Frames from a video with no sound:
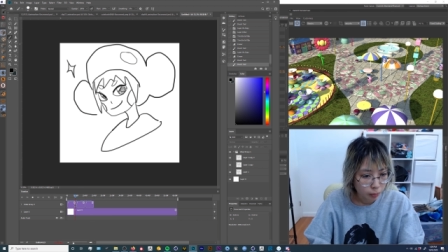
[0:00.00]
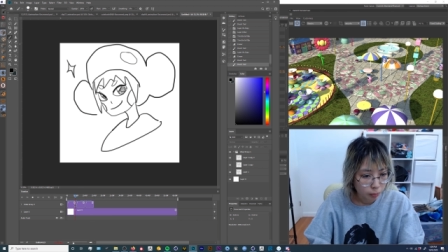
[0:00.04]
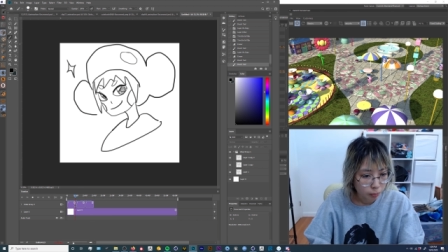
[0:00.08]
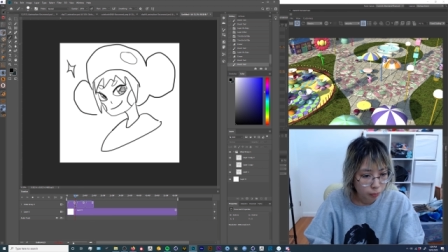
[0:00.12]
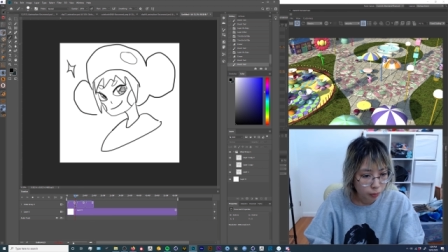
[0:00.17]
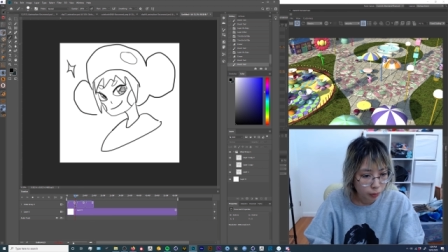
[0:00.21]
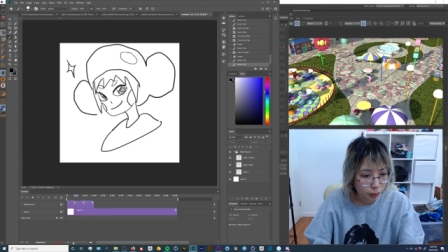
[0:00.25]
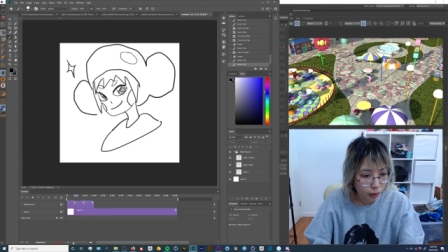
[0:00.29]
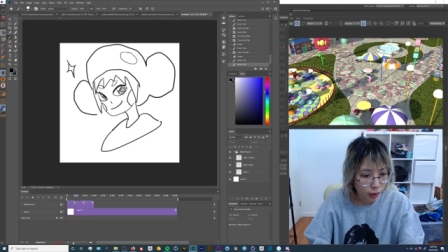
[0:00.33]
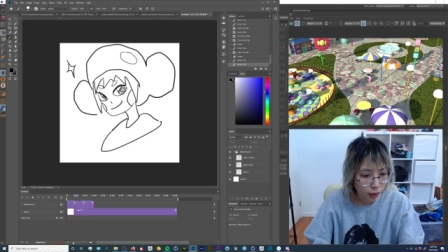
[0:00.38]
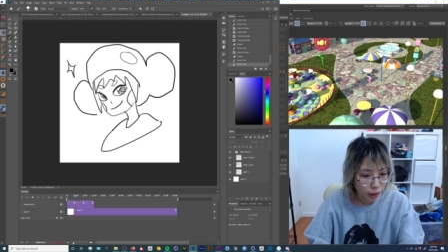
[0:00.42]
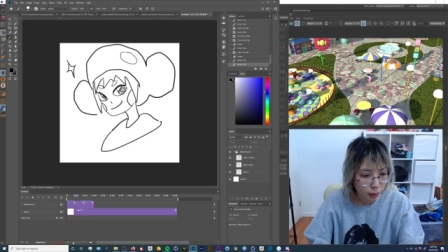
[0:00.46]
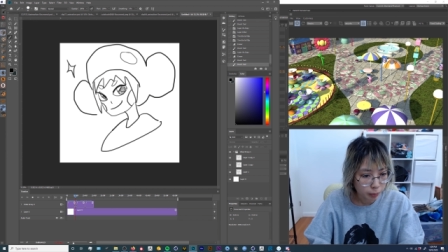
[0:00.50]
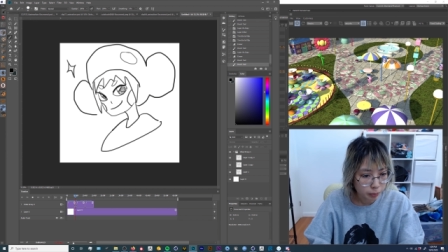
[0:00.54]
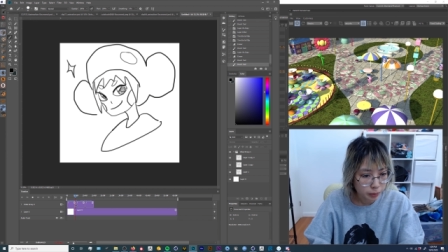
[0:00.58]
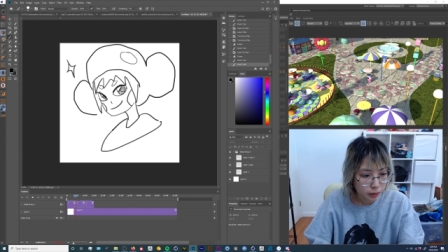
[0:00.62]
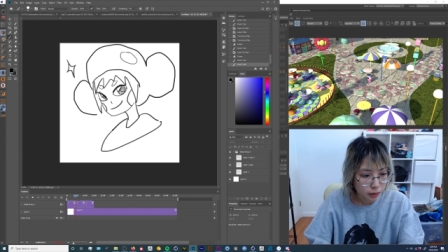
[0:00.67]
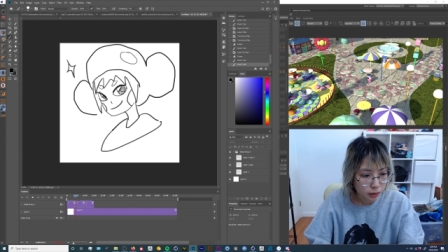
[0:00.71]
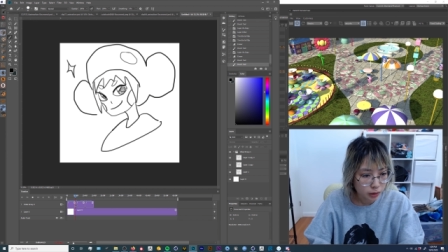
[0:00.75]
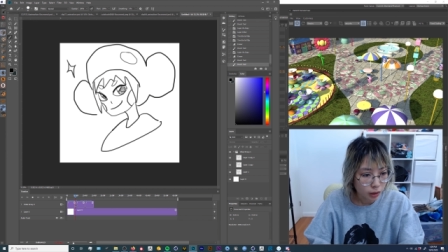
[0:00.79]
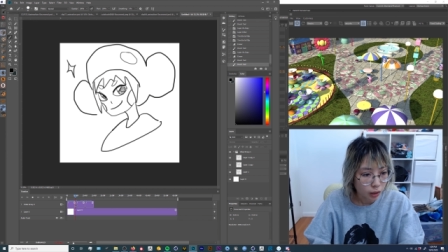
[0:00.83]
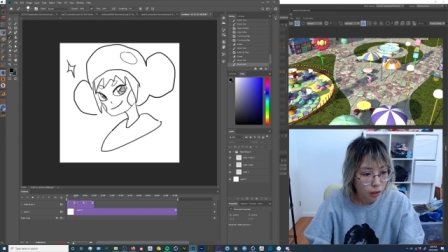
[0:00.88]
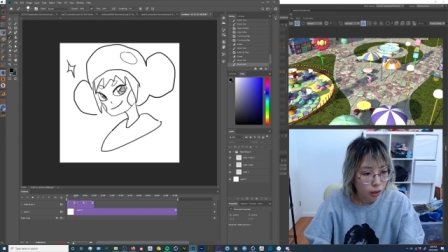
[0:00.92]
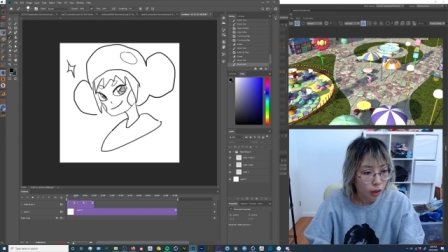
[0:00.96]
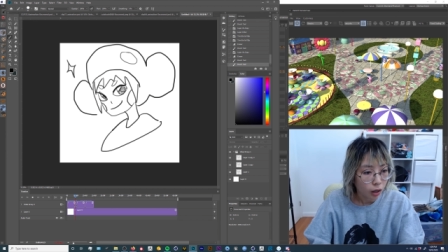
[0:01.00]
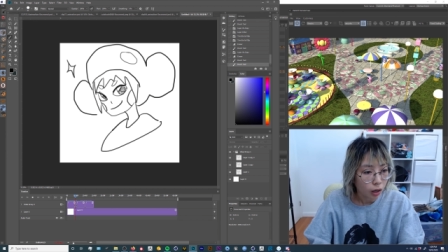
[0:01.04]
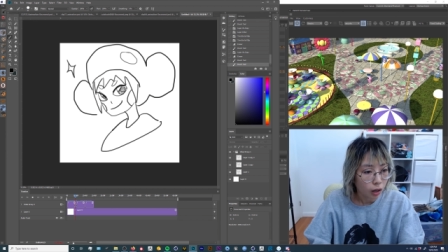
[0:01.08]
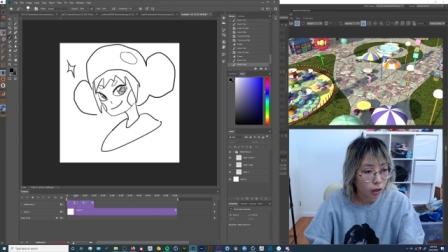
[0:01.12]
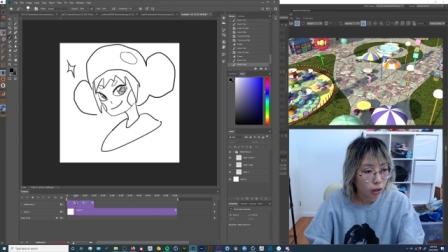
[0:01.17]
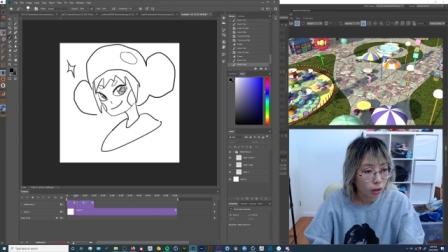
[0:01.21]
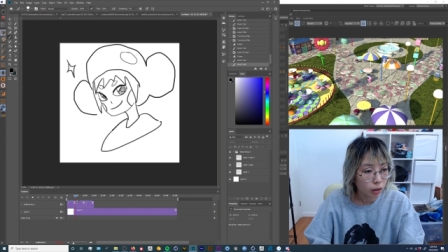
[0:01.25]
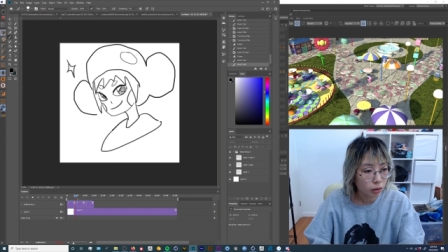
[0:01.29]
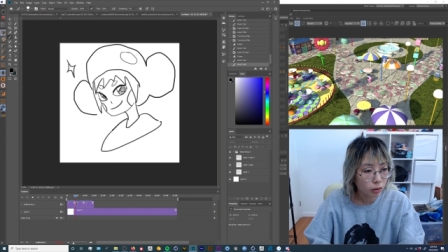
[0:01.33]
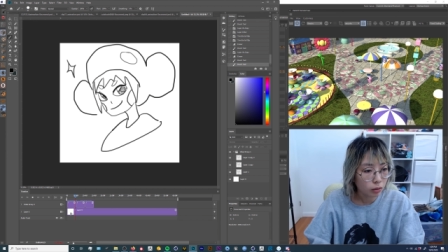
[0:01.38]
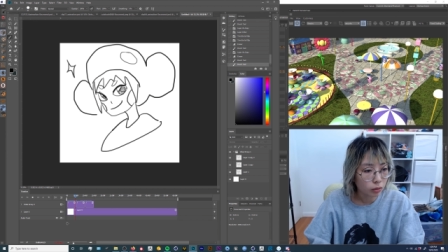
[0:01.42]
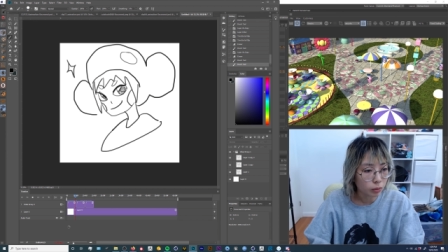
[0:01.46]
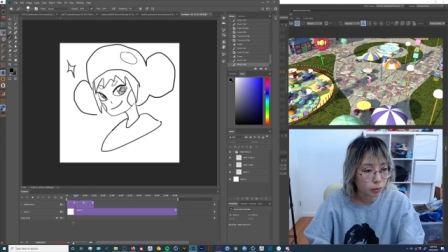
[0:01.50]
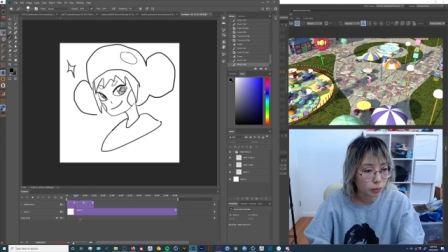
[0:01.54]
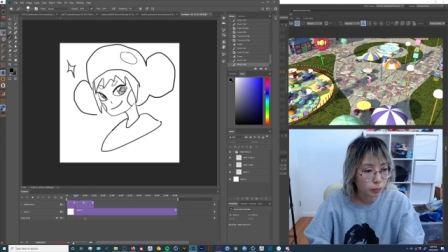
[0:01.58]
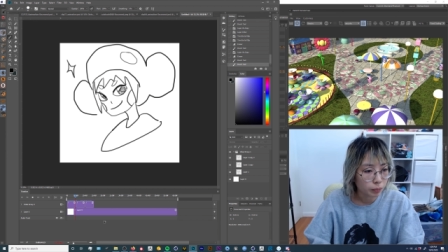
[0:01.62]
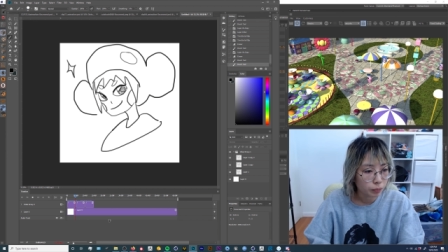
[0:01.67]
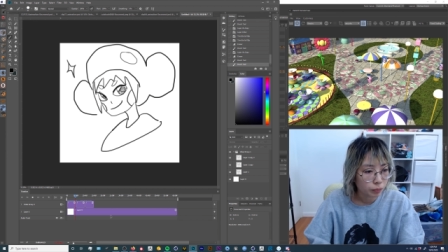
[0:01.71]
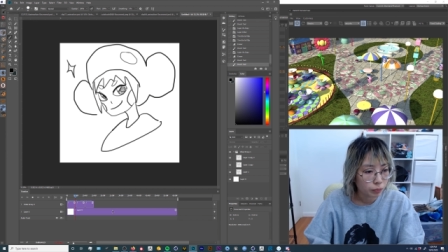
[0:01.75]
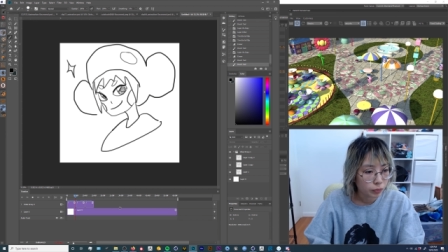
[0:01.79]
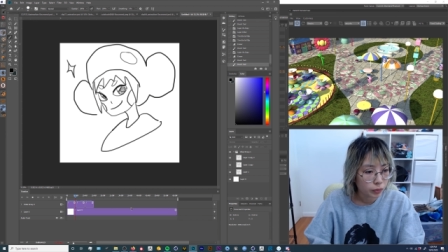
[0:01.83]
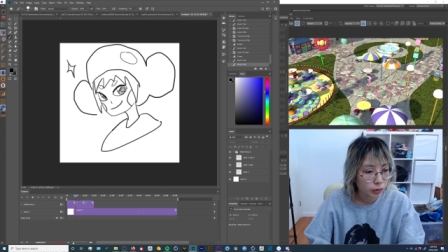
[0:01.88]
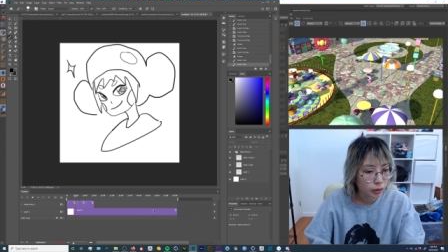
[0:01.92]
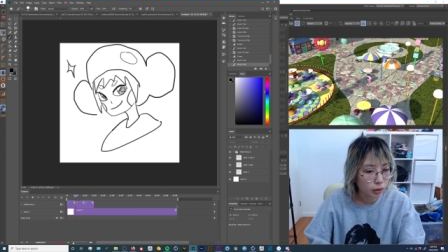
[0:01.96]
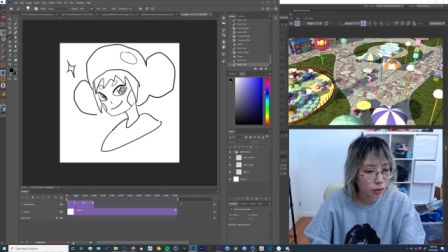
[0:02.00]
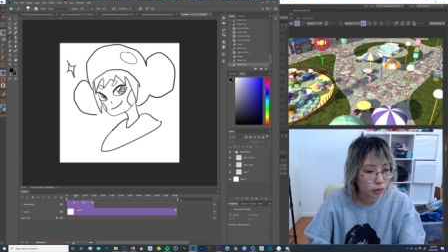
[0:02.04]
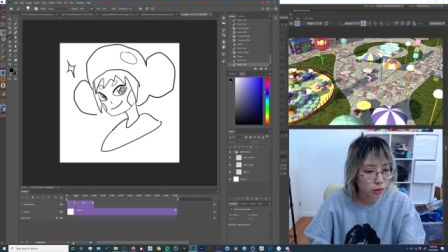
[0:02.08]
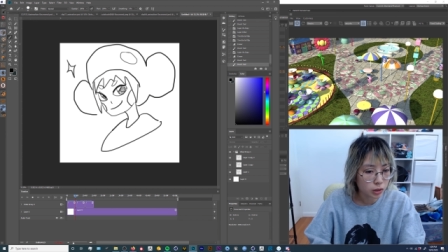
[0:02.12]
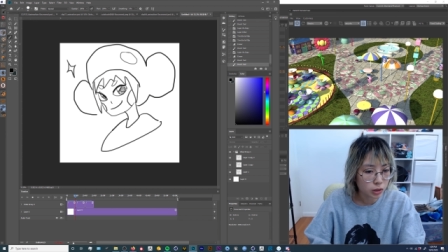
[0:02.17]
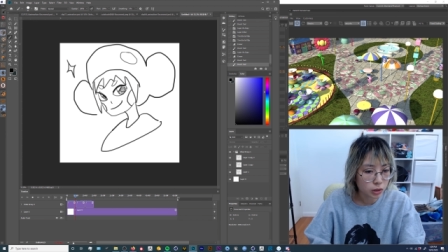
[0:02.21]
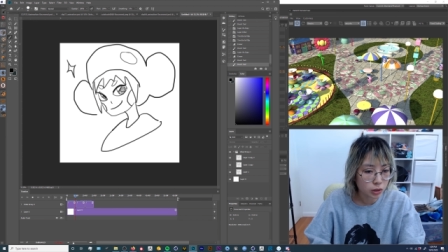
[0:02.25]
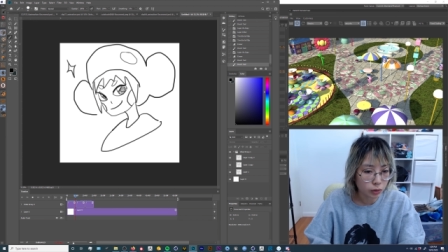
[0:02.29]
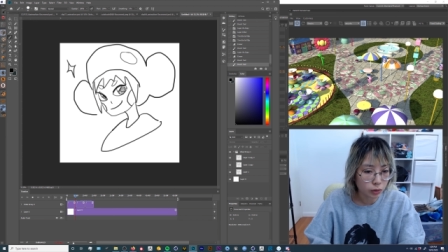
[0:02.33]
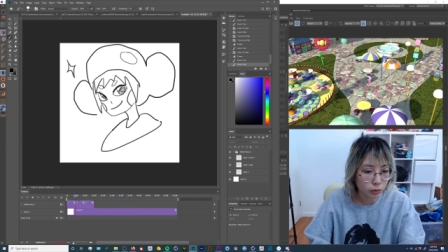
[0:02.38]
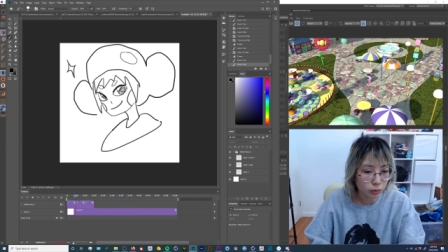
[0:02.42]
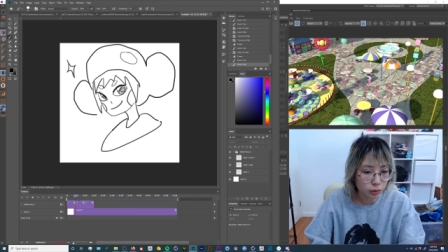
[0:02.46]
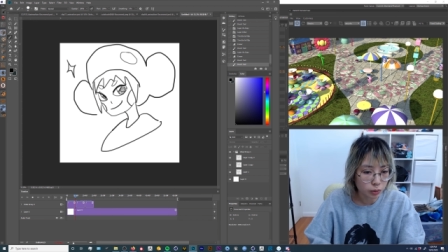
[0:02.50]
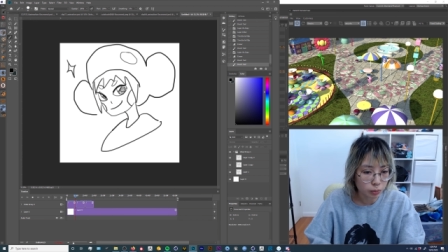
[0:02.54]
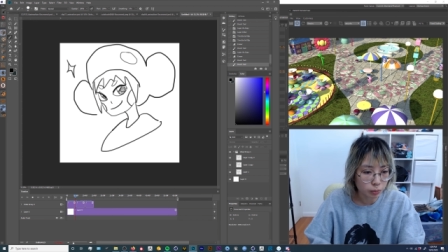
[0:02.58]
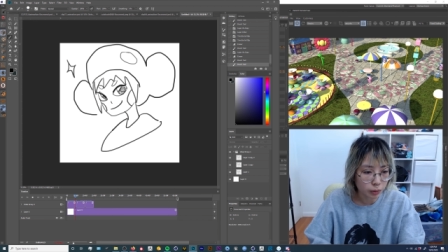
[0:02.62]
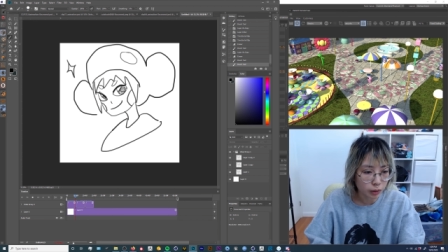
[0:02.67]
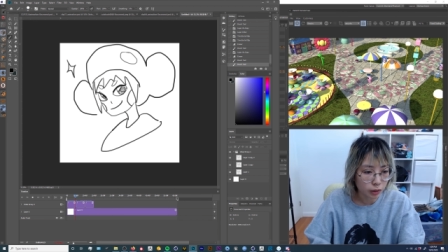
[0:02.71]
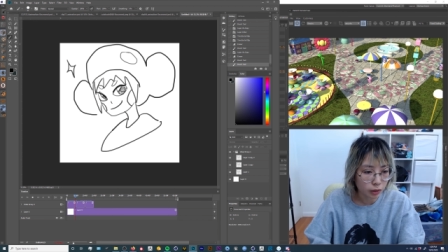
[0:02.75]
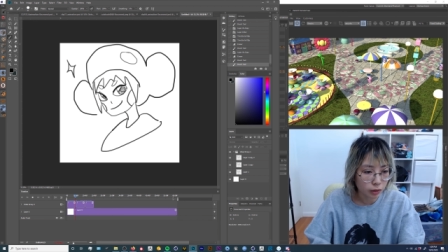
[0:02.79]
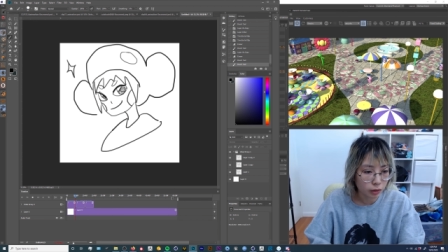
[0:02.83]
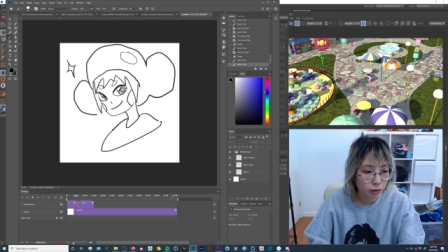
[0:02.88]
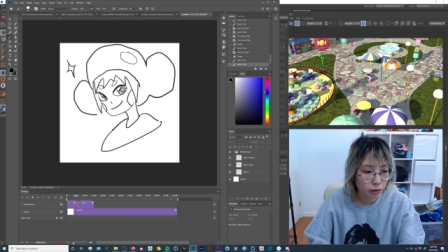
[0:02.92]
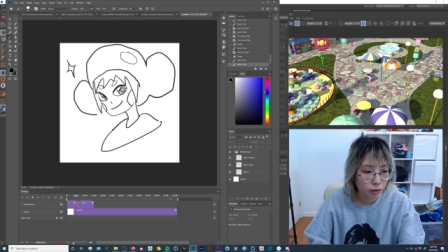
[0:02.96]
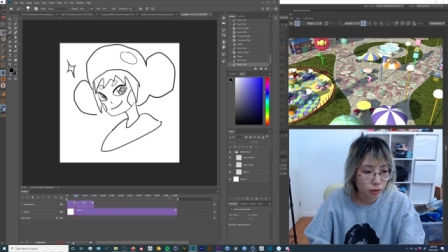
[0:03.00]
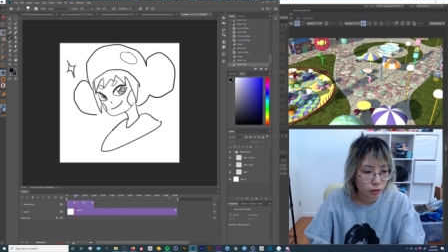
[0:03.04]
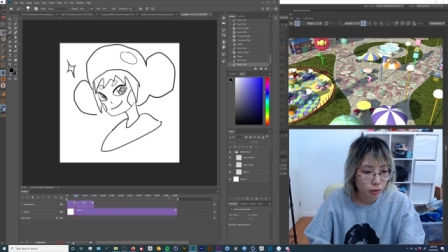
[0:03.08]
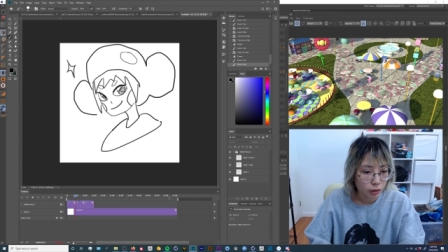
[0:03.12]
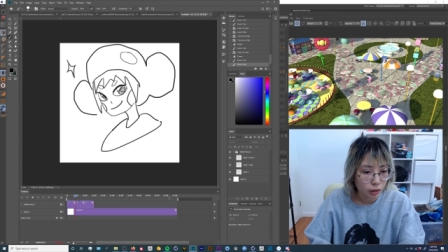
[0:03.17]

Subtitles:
Perhaps it's, oh, excuse me.